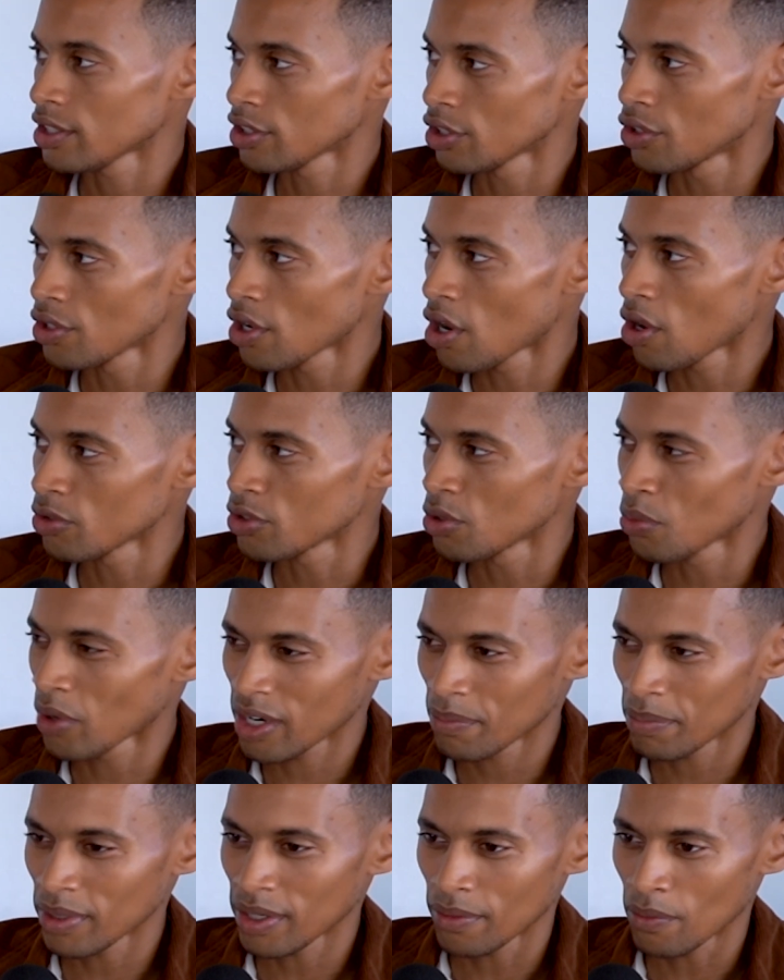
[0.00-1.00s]
You want to
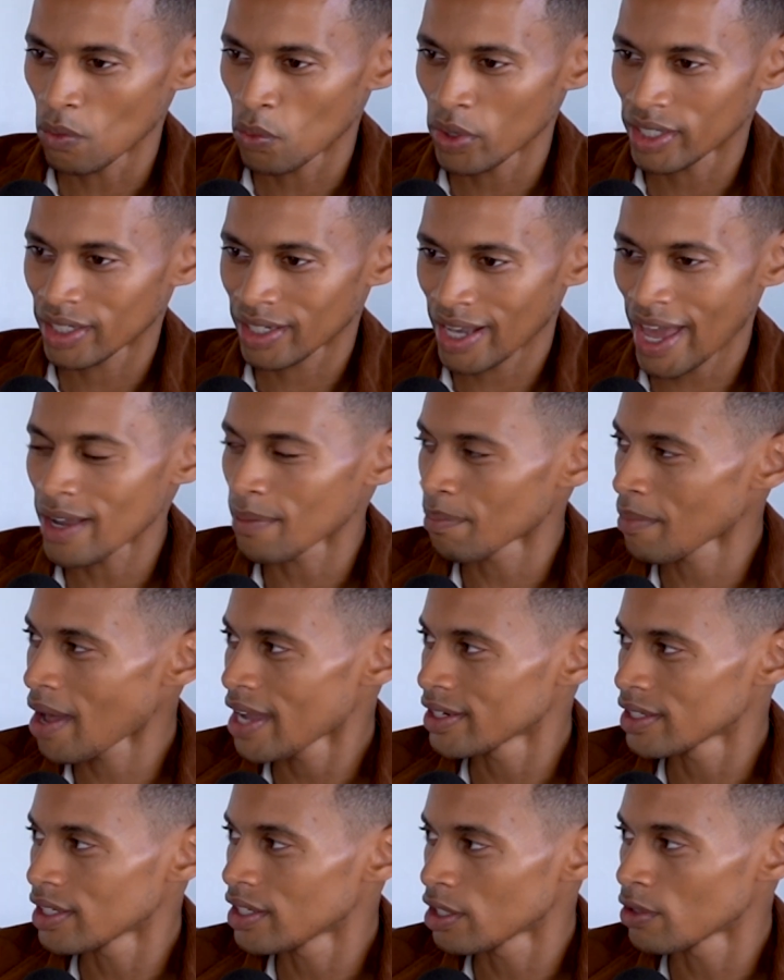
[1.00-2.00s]
be with
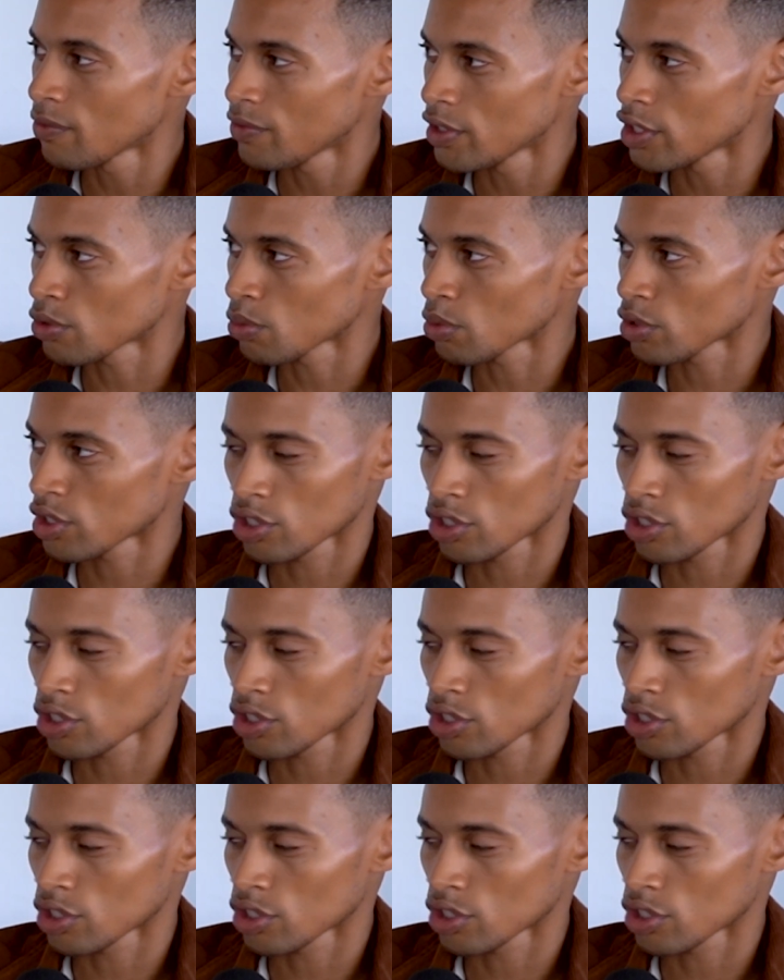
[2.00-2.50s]
like-minded individuals.